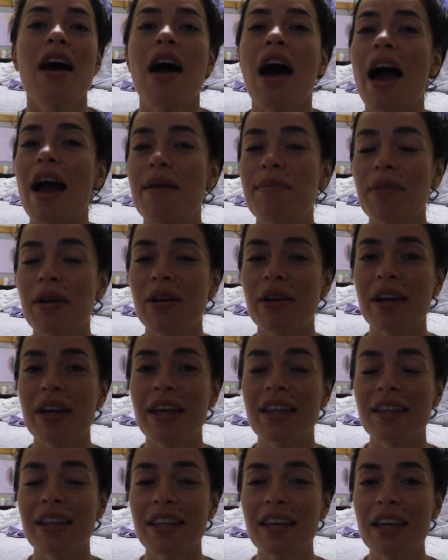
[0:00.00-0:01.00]
I'm
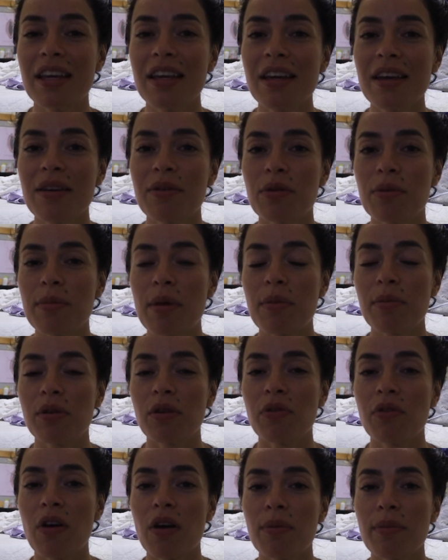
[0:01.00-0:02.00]
Marianne Lee. Remember to
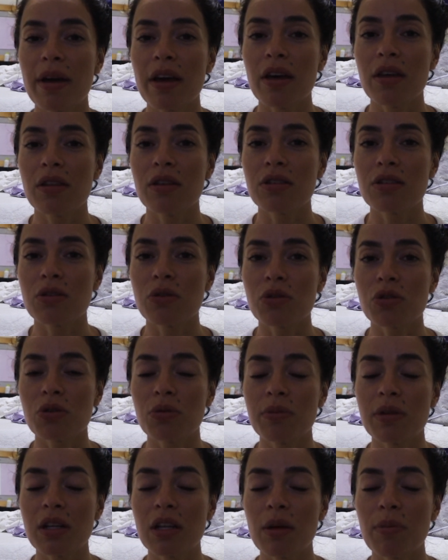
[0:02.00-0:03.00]
follow my other social
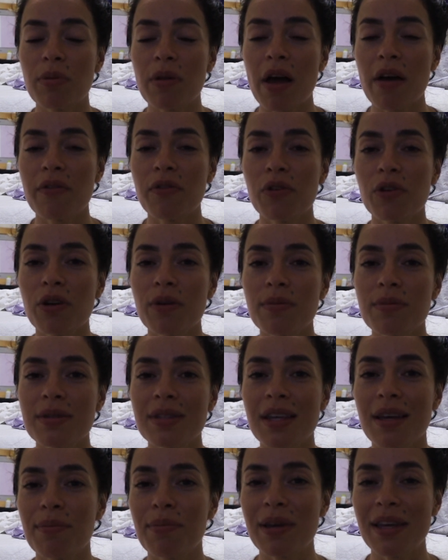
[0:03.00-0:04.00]
media
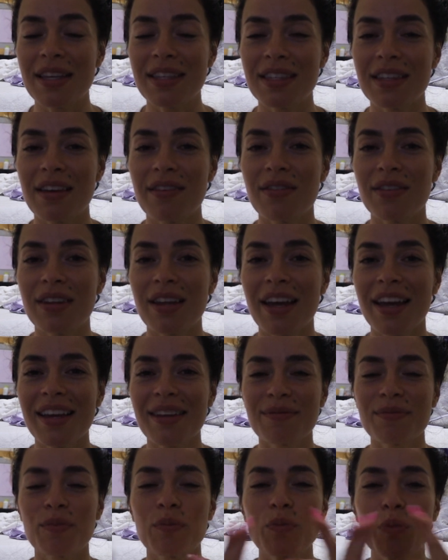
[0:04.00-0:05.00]
platforms. Peace, love, and light.
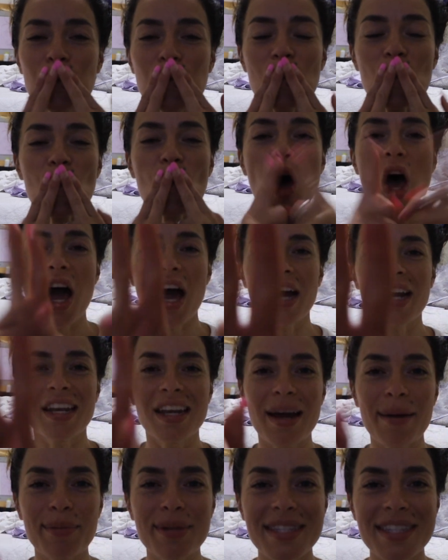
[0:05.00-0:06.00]

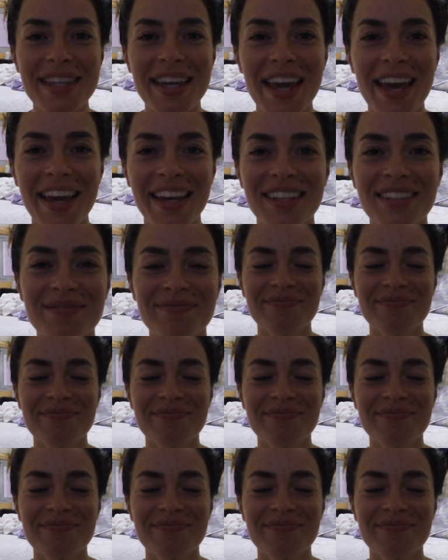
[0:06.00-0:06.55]
Namaste.